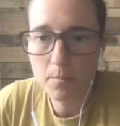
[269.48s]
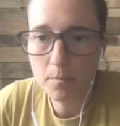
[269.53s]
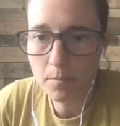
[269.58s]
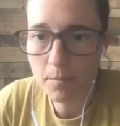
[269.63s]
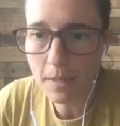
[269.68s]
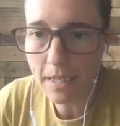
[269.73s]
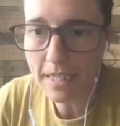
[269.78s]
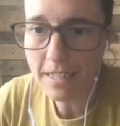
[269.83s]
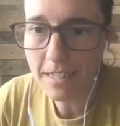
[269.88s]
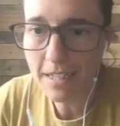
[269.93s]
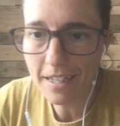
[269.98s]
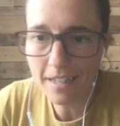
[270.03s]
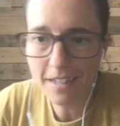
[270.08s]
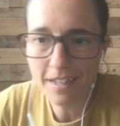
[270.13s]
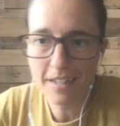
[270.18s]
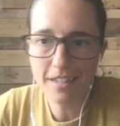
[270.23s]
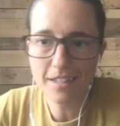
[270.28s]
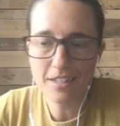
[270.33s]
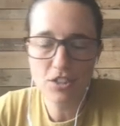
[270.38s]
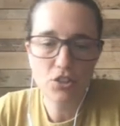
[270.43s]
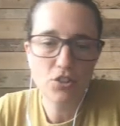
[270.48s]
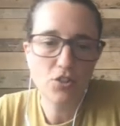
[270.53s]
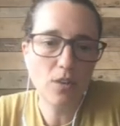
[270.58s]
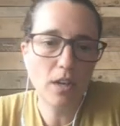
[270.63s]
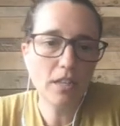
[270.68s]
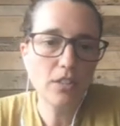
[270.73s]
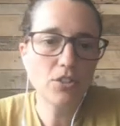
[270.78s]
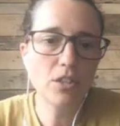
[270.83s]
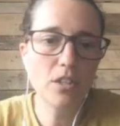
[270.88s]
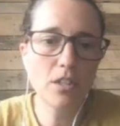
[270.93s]
basic
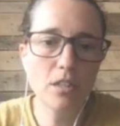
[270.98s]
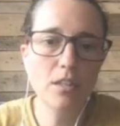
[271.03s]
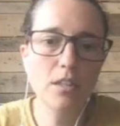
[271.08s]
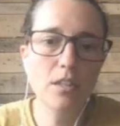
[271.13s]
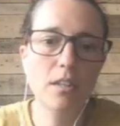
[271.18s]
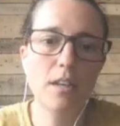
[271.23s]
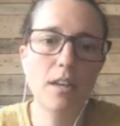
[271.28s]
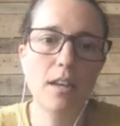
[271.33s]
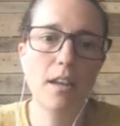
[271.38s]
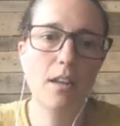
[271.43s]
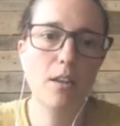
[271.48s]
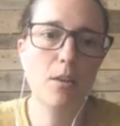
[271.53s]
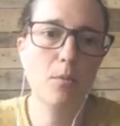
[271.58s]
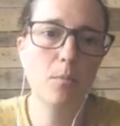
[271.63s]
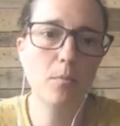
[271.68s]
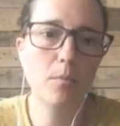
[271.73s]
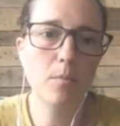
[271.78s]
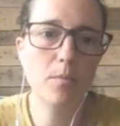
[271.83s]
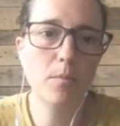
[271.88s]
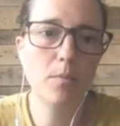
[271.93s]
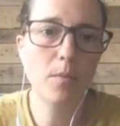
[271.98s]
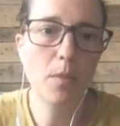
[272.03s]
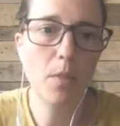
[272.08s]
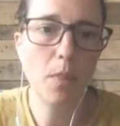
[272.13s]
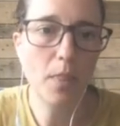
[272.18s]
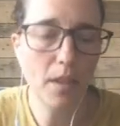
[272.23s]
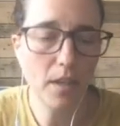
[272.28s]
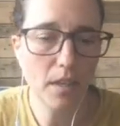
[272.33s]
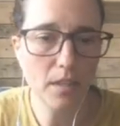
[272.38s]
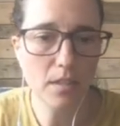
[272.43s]
structure.
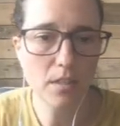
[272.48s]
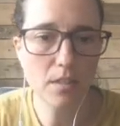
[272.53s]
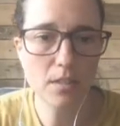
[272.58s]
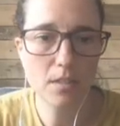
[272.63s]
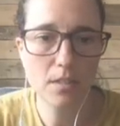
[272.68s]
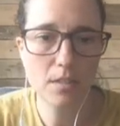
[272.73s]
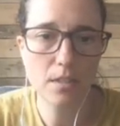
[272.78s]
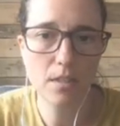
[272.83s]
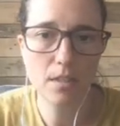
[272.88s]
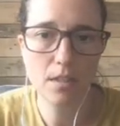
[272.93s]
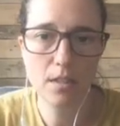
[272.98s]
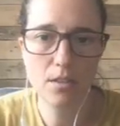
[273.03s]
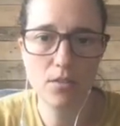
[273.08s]
This